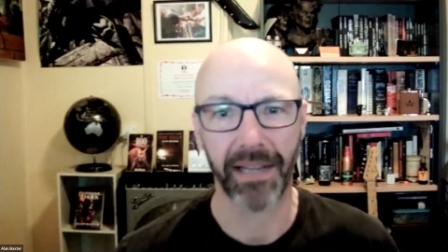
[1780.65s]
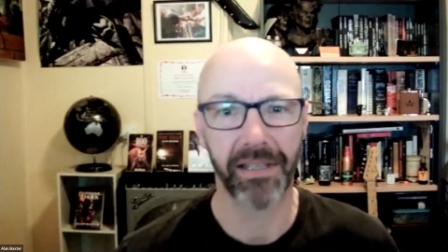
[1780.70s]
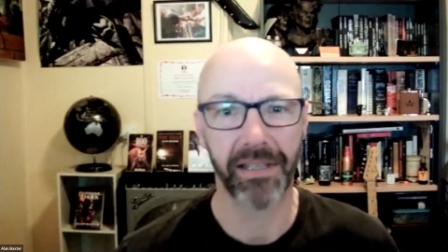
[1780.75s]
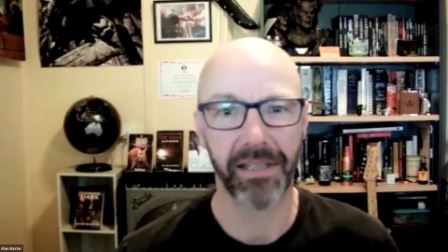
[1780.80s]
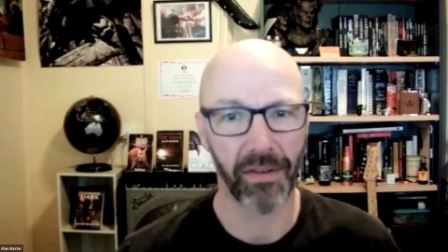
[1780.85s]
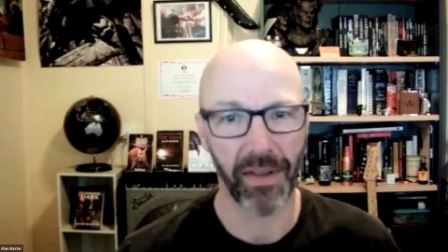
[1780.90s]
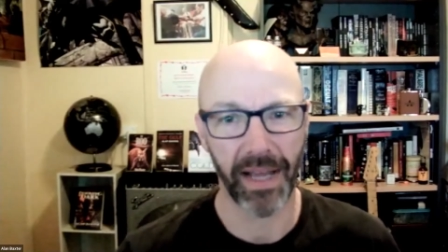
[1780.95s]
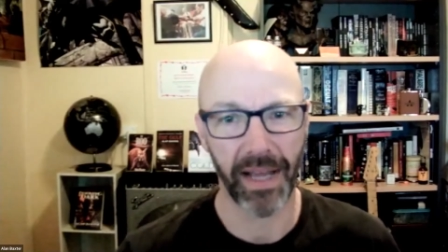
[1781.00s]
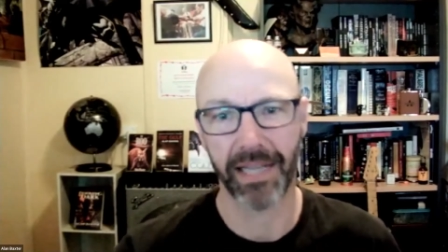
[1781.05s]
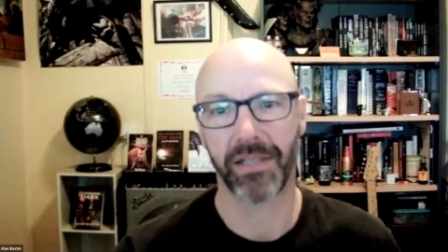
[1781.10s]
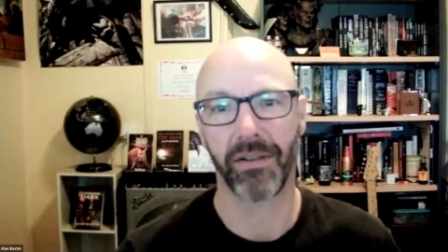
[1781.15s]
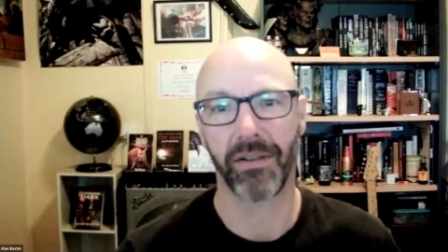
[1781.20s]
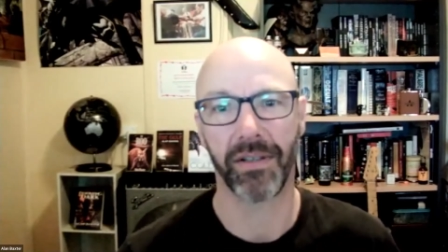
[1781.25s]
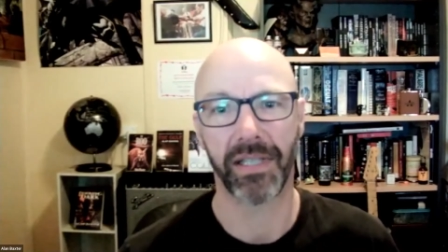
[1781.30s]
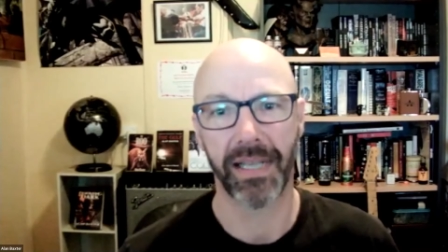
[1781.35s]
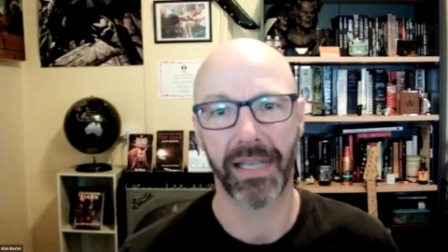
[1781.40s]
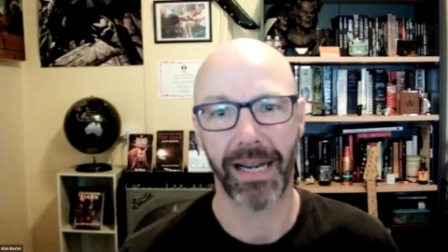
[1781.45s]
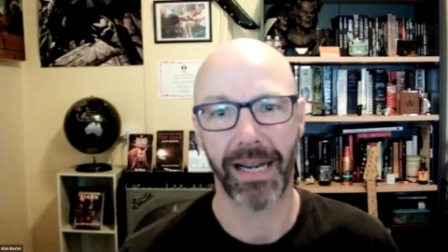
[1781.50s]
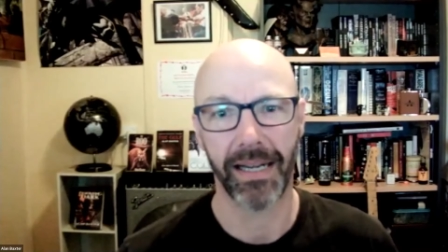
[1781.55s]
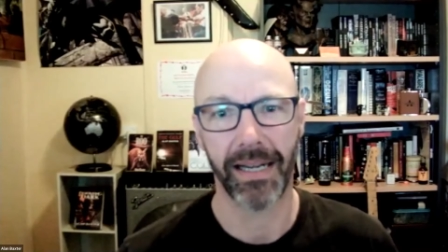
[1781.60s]
So that's on
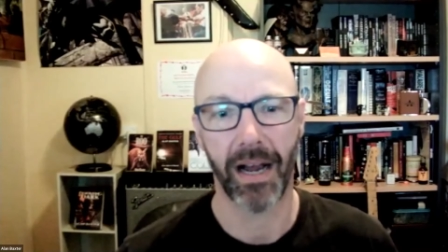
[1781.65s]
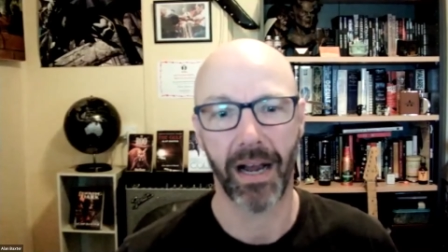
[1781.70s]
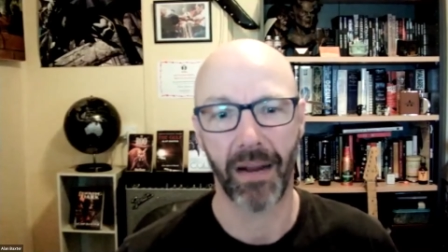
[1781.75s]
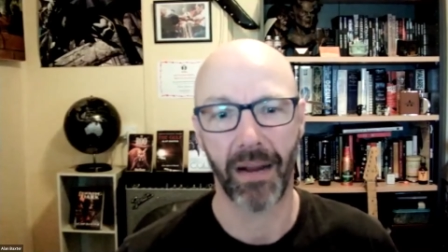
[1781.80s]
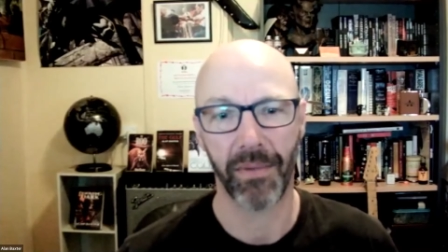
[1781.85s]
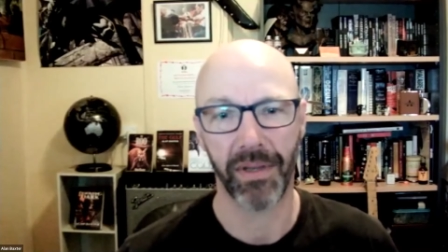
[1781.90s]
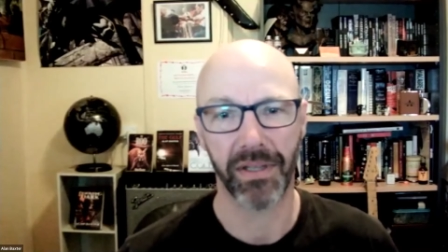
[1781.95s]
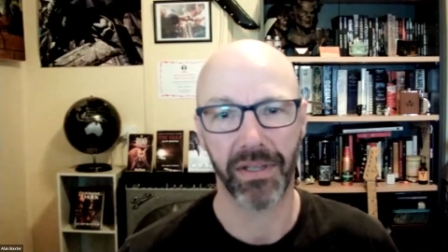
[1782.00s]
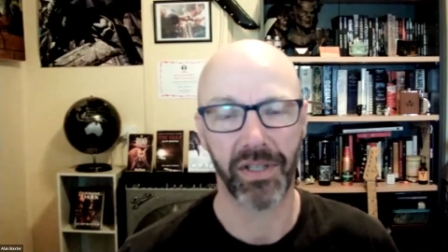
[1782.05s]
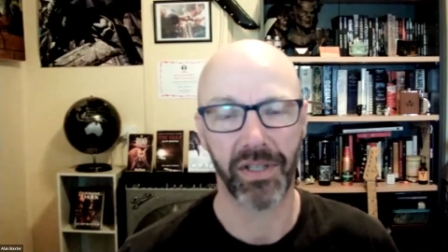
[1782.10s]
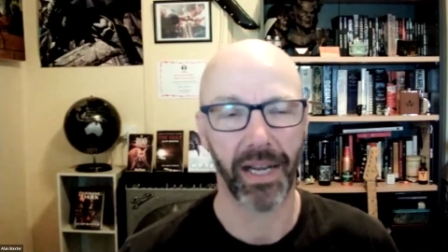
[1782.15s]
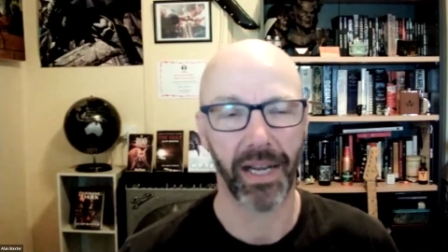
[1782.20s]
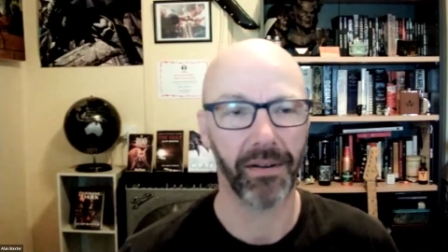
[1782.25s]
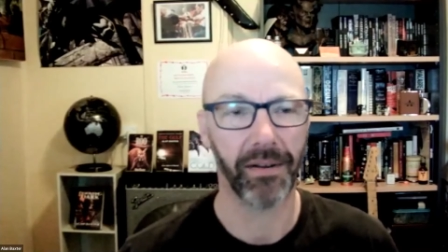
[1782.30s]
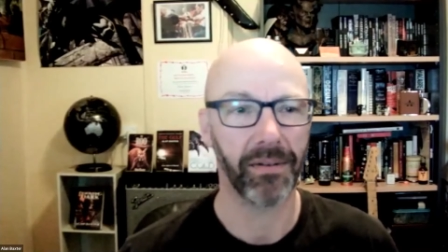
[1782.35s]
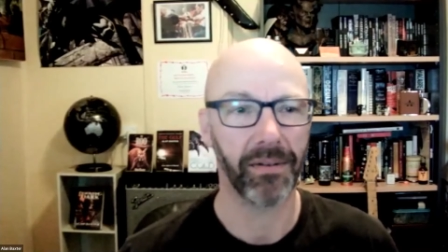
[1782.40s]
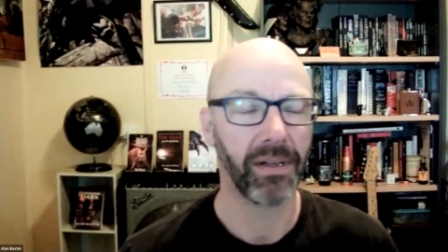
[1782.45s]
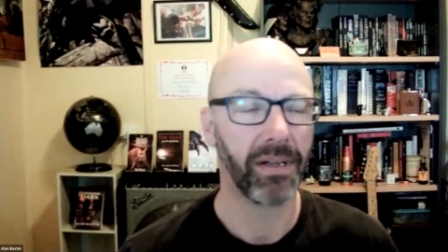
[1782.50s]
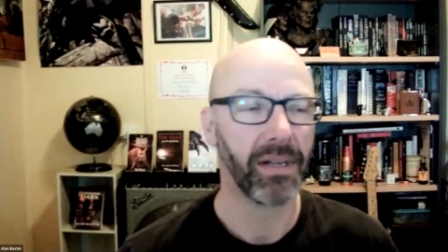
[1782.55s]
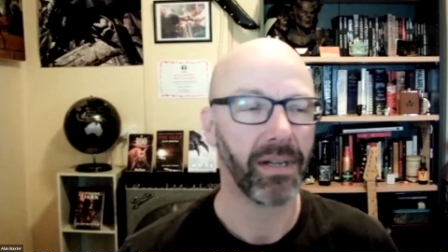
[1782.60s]
Sadie Hartman's
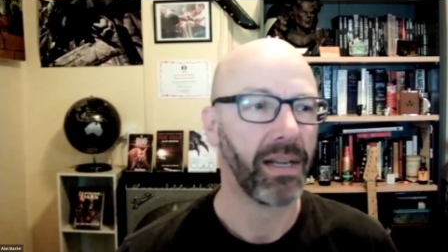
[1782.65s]
channel.